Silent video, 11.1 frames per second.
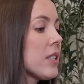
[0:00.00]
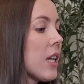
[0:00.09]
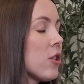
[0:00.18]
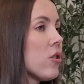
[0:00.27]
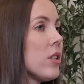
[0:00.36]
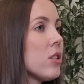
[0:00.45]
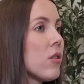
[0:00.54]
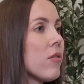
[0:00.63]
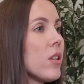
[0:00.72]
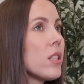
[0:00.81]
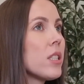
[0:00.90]
schedule these sort
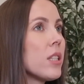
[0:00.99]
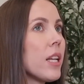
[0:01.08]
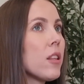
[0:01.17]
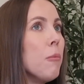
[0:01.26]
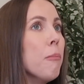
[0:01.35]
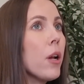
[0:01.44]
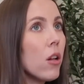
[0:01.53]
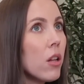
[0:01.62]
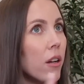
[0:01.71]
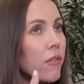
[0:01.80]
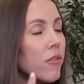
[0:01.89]
of things in like the
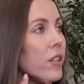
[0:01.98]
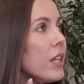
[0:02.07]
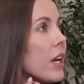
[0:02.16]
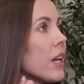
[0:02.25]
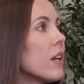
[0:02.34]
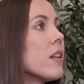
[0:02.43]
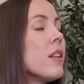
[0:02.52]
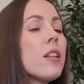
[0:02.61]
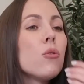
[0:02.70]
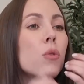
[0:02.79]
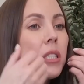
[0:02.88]
middle of the day,
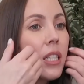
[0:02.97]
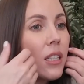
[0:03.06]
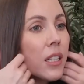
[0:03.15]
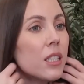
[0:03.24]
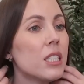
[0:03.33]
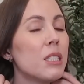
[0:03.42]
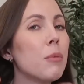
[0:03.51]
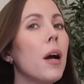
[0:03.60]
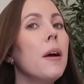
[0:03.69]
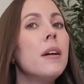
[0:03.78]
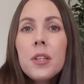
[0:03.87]
like the work day like this,
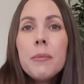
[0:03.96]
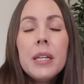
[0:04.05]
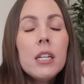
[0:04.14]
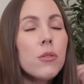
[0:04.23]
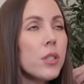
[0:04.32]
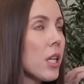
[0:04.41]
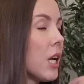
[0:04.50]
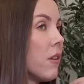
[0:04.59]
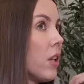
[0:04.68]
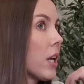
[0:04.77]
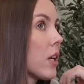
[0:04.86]
but to me it was kind
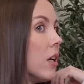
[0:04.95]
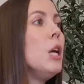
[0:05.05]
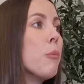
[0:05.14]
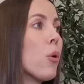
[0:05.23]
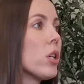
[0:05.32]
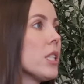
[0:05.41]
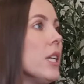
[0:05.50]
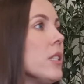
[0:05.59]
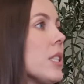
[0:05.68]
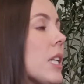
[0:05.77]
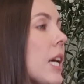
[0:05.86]
of like important
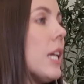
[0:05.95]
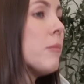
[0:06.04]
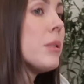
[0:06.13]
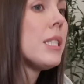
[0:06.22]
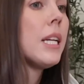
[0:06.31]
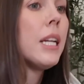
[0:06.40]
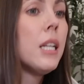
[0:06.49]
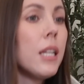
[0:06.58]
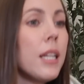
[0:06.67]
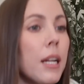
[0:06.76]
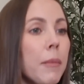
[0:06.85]
to get him seen
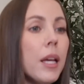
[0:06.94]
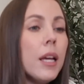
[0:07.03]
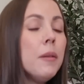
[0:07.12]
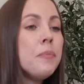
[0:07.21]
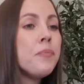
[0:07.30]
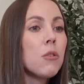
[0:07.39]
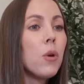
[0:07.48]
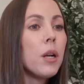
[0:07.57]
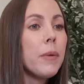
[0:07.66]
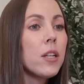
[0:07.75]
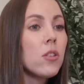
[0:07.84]
and get him in, because I want
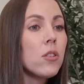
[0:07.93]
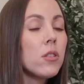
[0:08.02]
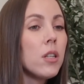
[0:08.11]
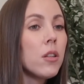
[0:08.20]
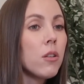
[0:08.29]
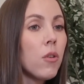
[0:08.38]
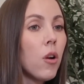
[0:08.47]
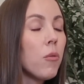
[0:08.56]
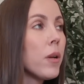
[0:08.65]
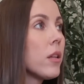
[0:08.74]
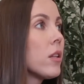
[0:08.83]
to make sure there's nothing wrong
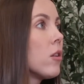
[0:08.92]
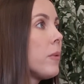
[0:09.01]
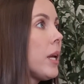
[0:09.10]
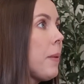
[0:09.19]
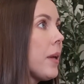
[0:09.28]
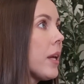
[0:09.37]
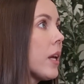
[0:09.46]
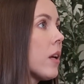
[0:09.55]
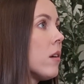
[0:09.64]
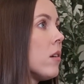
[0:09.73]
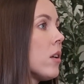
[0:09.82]
with my little
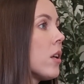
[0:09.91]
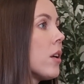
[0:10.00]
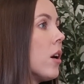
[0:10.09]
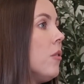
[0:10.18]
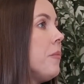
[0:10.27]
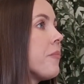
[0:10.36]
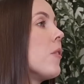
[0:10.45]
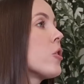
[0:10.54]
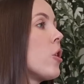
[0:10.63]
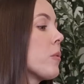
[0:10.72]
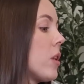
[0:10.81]
baby, you know?
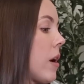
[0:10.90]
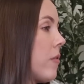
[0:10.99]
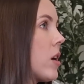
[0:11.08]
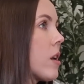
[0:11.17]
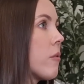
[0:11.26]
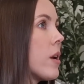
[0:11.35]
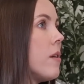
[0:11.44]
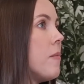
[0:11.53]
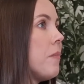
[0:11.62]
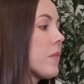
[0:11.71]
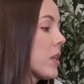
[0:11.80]
So I'm glad that I went
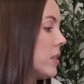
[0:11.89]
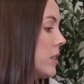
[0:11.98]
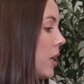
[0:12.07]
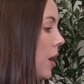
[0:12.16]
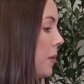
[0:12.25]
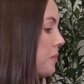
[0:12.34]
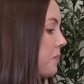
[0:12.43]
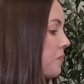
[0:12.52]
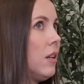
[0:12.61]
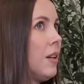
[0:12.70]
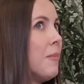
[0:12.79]
and did it.
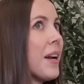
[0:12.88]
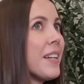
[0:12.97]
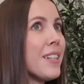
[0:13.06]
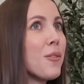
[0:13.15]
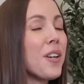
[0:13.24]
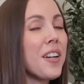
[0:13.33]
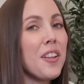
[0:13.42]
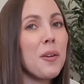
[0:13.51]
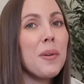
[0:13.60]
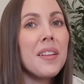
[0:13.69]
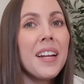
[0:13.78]
I might need to work a
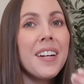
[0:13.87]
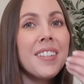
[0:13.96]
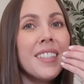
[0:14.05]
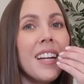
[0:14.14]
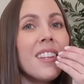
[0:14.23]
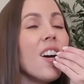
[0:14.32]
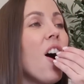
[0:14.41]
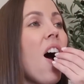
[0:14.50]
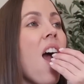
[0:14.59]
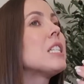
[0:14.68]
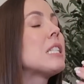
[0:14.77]
little bit later tonight though.
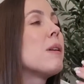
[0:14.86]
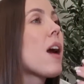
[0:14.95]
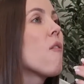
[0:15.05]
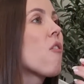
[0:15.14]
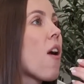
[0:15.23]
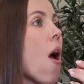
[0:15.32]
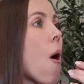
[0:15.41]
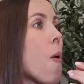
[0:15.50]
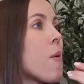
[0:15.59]
Trying to make up for it.